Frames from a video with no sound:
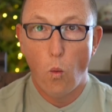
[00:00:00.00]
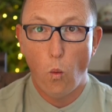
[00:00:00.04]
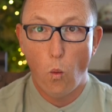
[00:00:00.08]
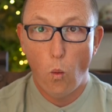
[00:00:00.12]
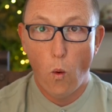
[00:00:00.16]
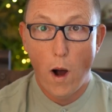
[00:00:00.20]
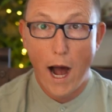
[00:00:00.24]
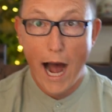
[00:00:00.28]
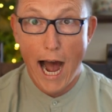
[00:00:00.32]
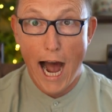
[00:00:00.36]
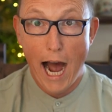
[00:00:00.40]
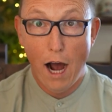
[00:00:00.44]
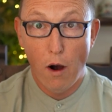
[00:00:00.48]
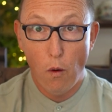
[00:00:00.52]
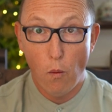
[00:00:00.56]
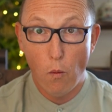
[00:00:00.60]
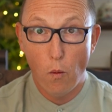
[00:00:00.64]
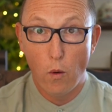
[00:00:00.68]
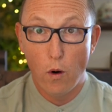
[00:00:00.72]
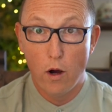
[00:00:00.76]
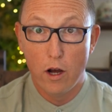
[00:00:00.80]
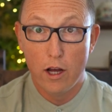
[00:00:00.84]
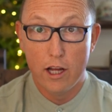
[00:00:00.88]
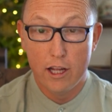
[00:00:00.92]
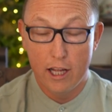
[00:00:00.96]
Wow.
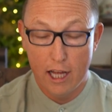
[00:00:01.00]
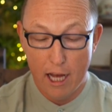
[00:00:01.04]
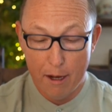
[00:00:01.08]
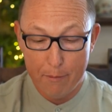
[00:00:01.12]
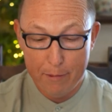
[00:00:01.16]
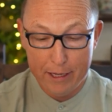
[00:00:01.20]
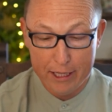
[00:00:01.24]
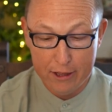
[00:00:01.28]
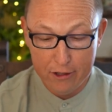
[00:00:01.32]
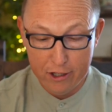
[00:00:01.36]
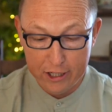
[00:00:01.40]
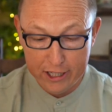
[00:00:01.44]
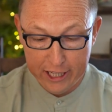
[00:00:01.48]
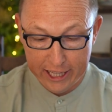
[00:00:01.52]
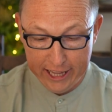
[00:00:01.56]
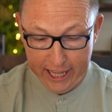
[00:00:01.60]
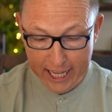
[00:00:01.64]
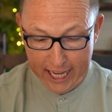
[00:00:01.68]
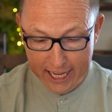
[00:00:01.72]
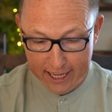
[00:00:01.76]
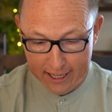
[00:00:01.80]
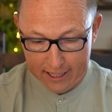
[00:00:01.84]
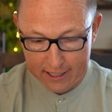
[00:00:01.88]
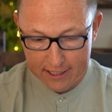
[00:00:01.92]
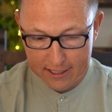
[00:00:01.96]
I mean, look at
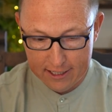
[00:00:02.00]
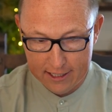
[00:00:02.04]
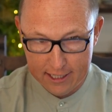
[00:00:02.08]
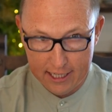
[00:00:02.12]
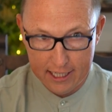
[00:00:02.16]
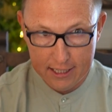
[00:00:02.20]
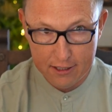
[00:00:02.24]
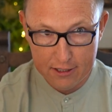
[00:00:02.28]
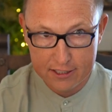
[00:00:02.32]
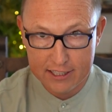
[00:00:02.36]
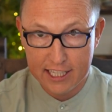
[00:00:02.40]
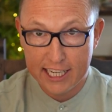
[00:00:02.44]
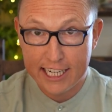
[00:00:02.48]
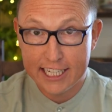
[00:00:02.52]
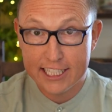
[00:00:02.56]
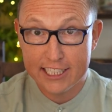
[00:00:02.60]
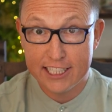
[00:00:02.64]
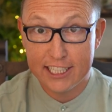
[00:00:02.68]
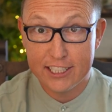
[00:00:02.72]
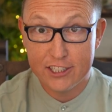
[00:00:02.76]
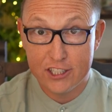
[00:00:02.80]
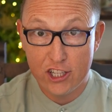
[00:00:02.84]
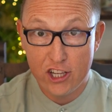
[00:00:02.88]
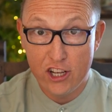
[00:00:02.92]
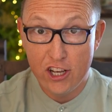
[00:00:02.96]
that. It looks like a
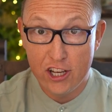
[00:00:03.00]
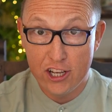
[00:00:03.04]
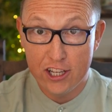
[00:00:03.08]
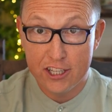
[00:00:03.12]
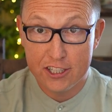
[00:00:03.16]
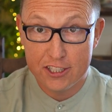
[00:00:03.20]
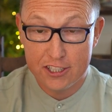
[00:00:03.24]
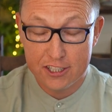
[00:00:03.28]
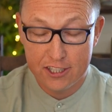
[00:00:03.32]
dessert.